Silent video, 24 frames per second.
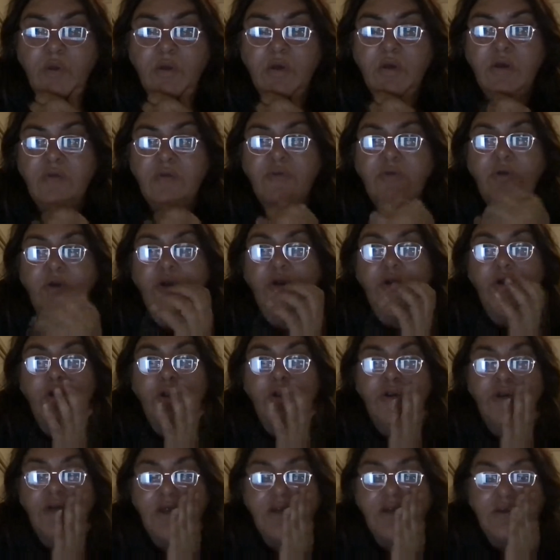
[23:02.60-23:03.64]
so I
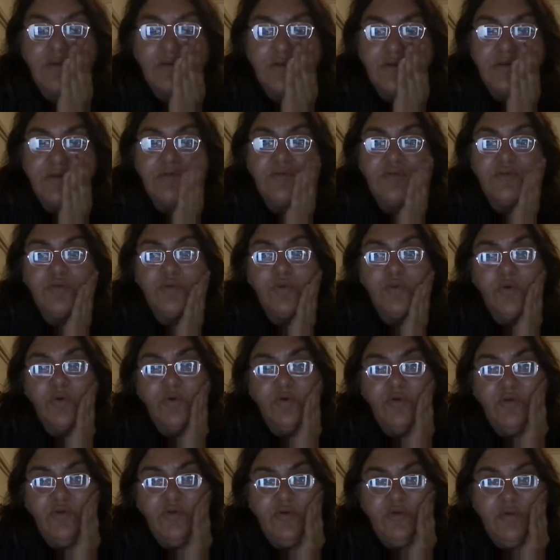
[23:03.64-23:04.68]
got,
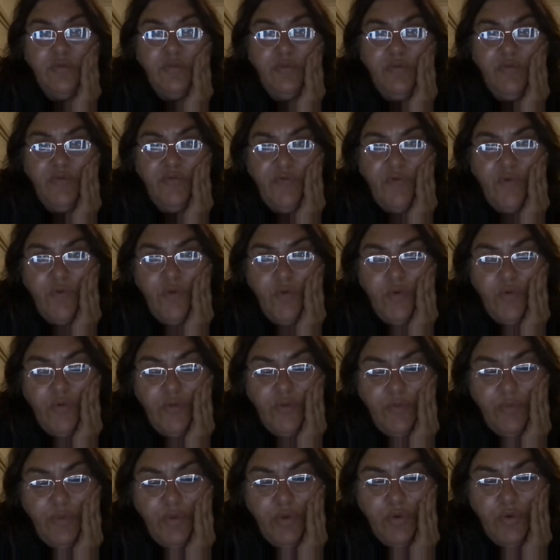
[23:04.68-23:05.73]
before the
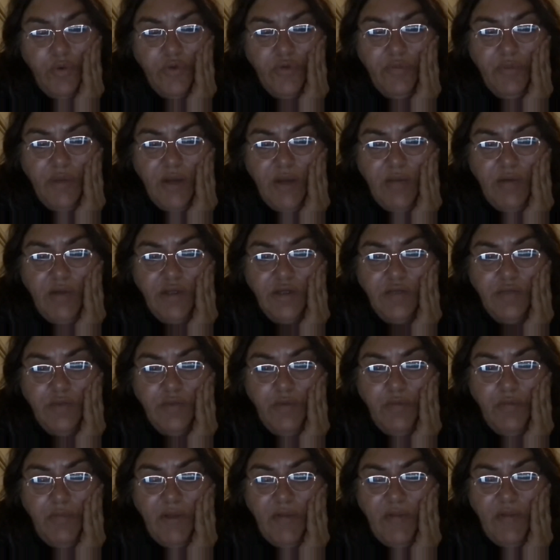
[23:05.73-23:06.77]
book was published, my
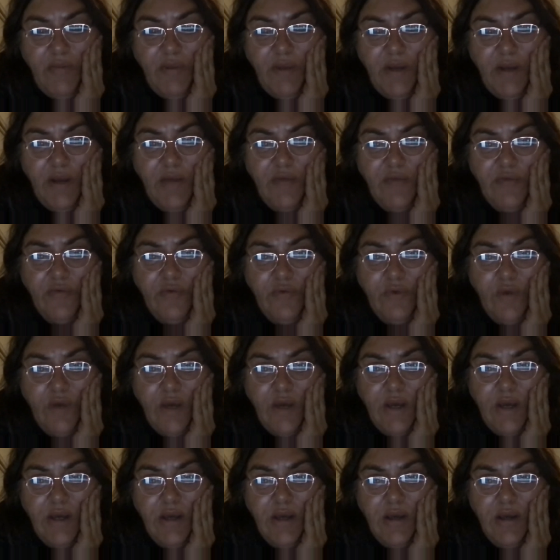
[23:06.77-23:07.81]
mother passed
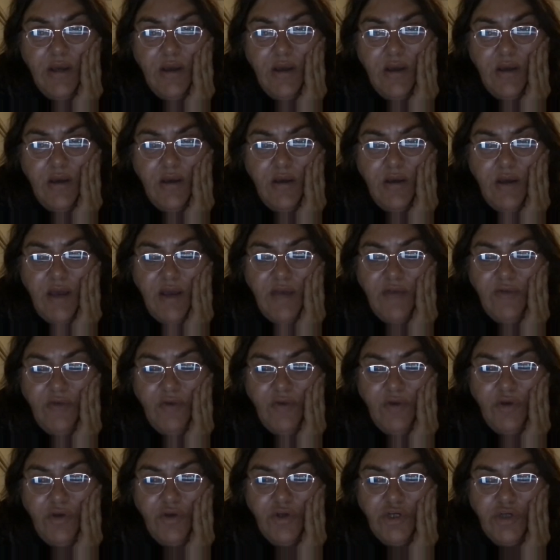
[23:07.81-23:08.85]
away. And so
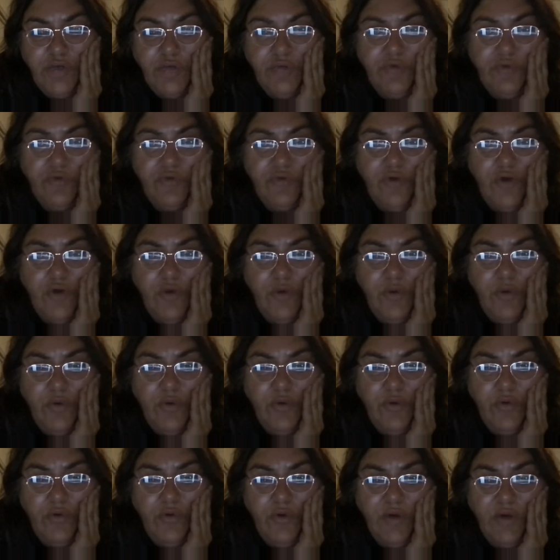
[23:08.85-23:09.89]
I knew she was terminal.
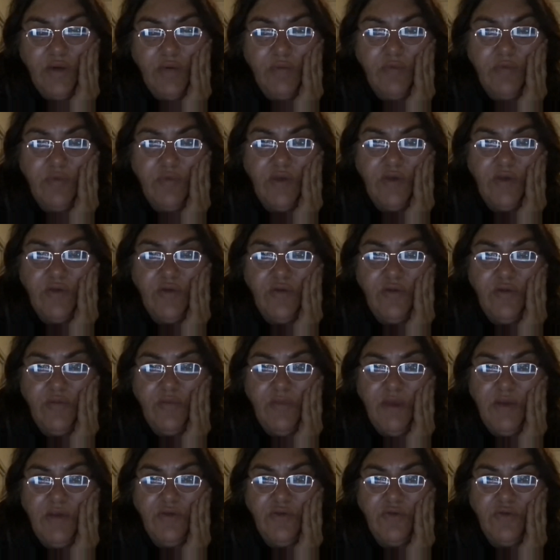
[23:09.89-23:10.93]
So I sent her the
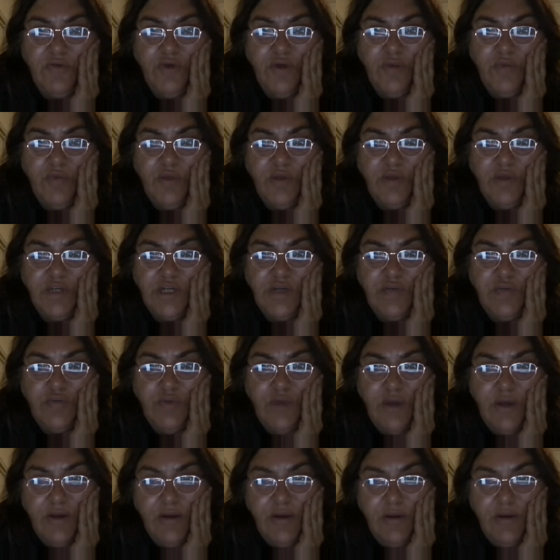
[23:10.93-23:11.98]
manuscript and she
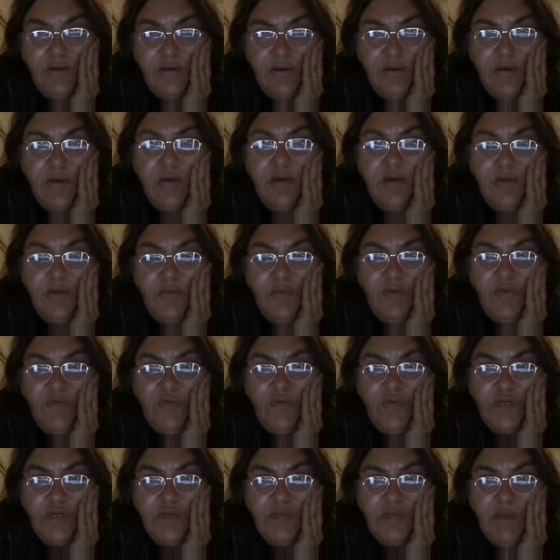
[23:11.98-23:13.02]
read it
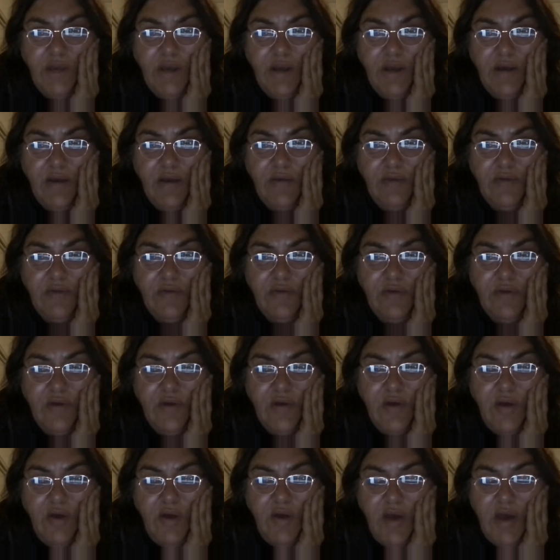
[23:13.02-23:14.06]
before she passed,
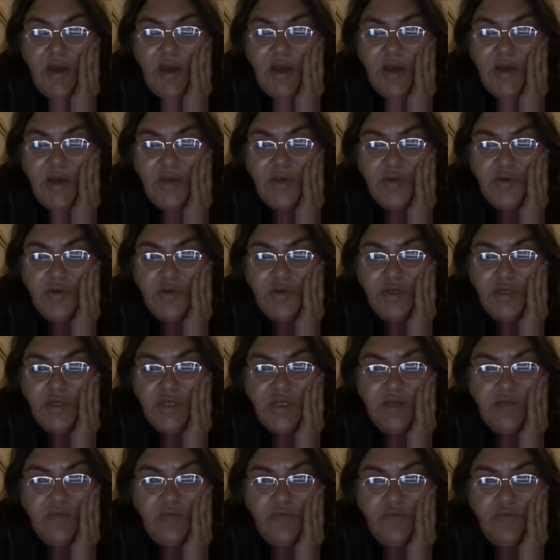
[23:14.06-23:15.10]
and she
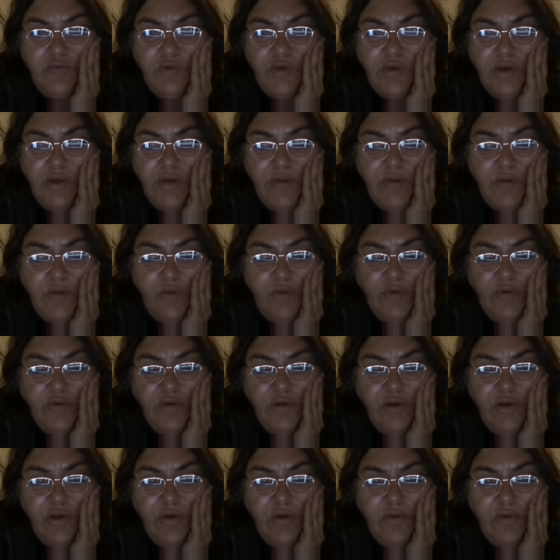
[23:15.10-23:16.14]
didn't, there wasn't a
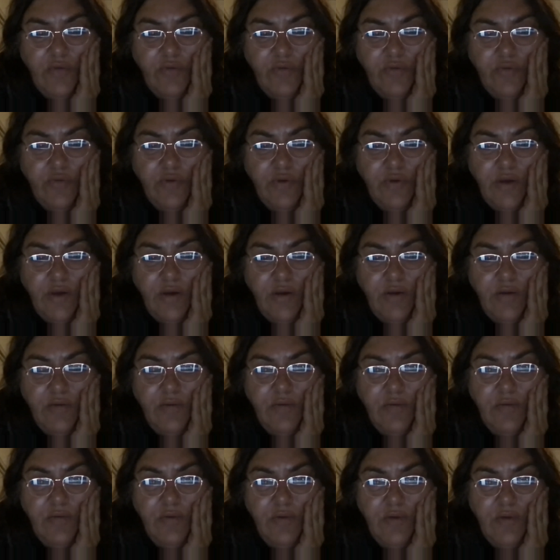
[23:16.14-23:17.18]
lot of,
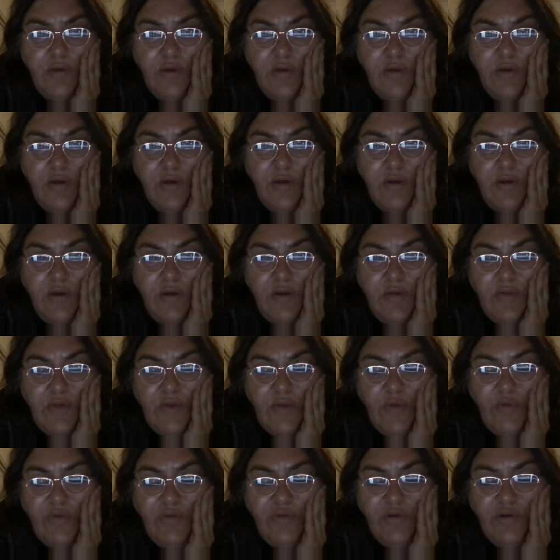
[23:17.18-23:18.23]
there
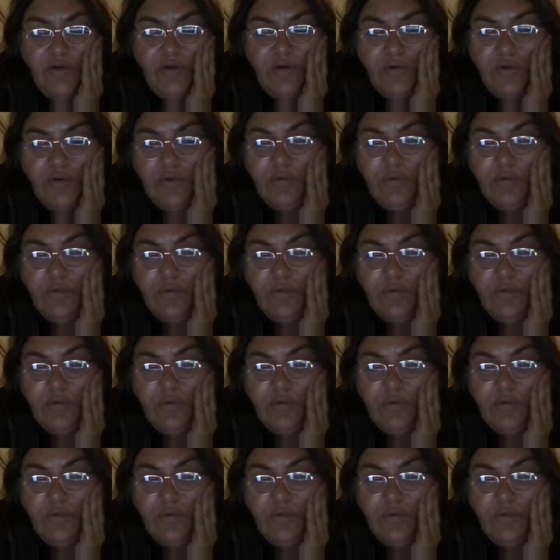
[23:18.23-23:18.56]
wasn't